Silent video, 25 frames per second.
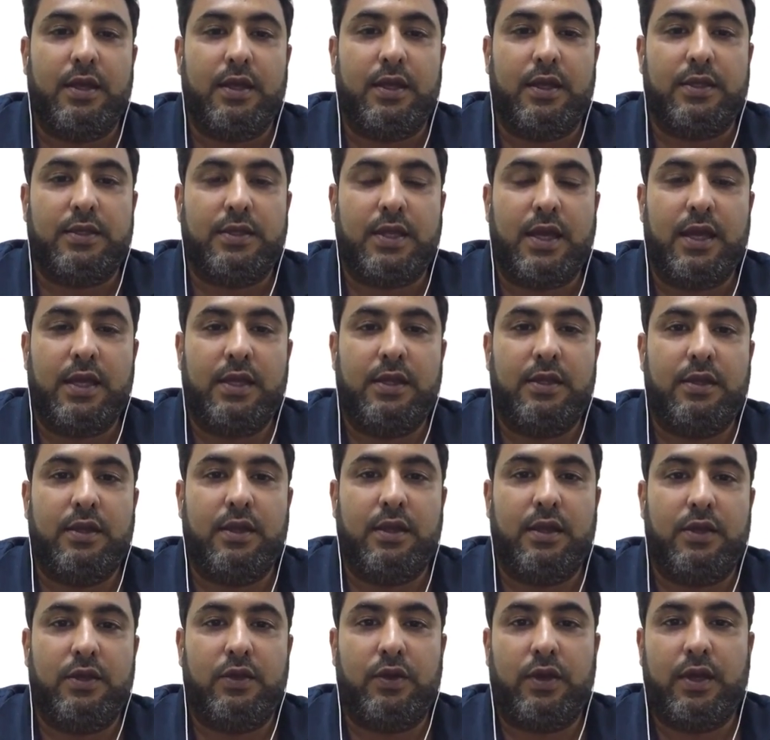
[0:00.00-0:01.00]
Zahid,
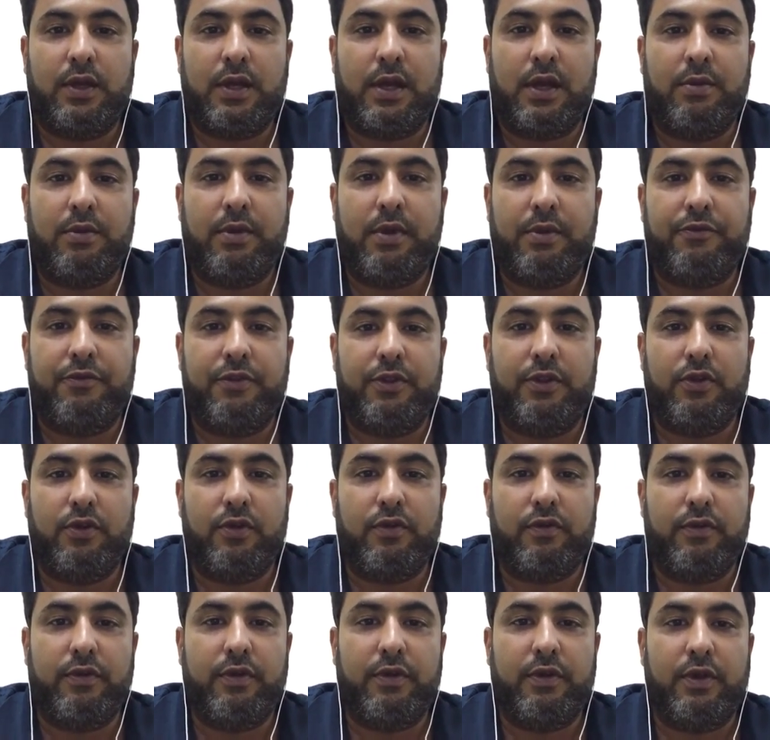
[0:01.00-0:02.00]
you can come up with your,
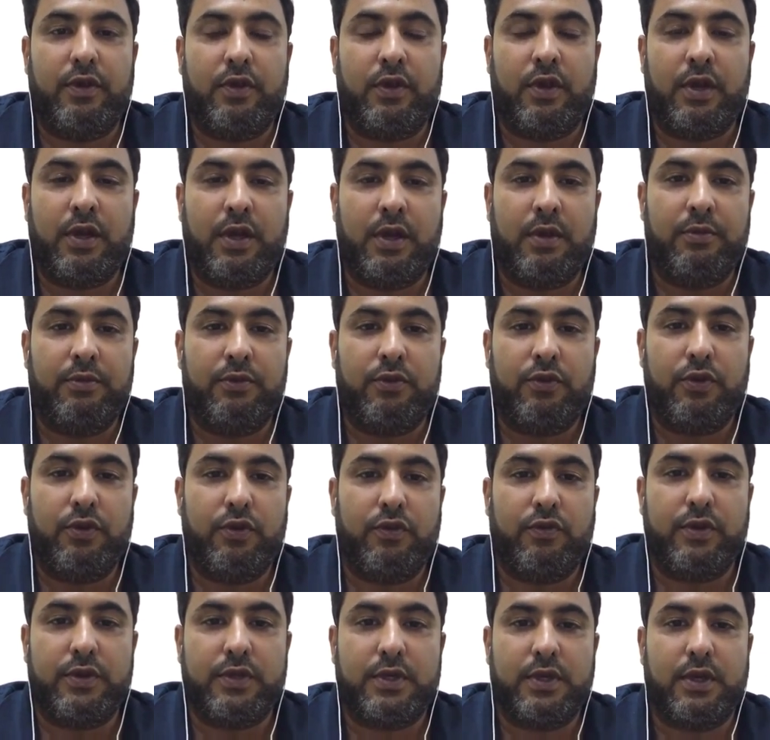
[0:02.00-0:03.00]
you can come throw your
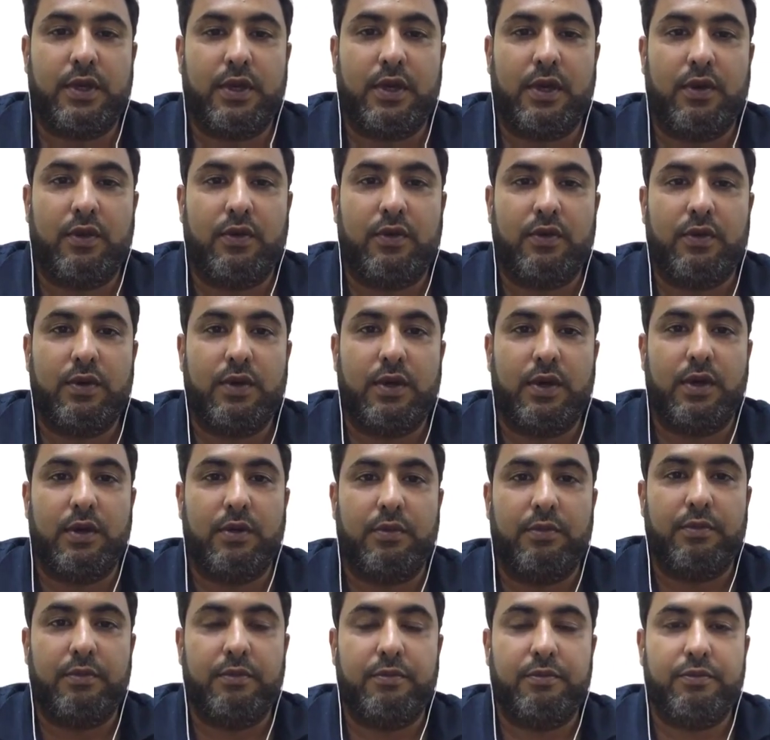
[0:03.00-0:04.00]
question now.
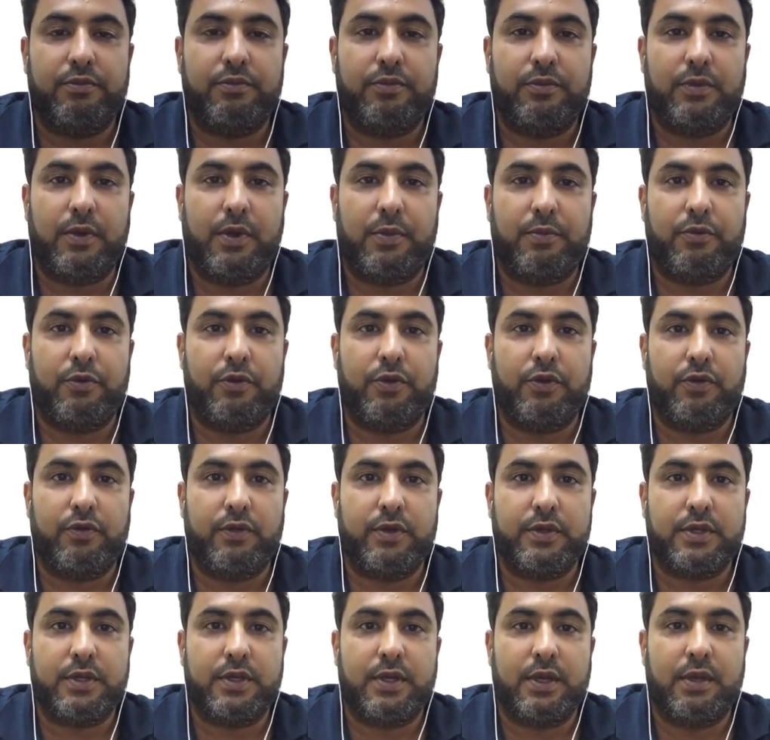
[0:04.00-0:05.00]
Put your
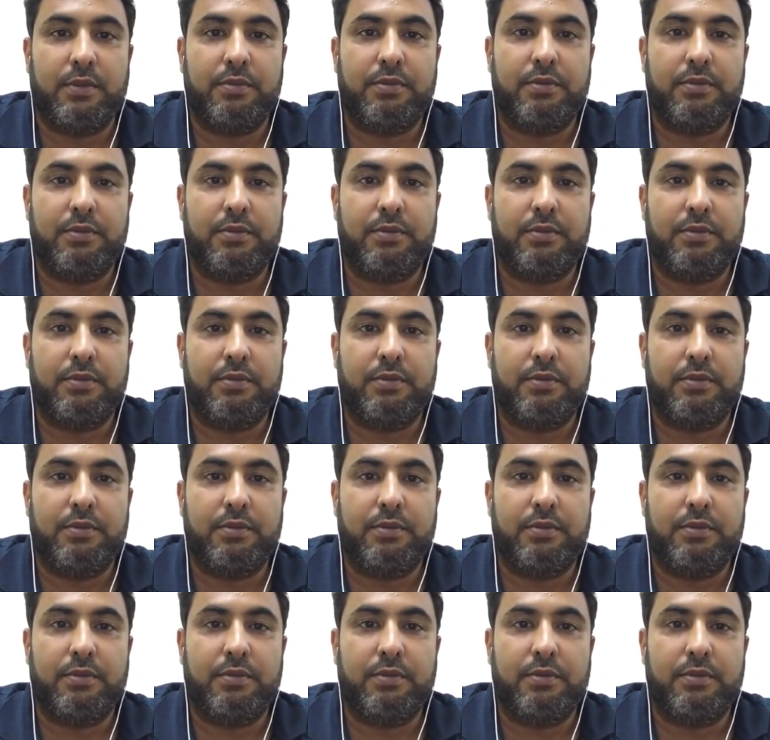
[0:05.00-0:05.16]
question up.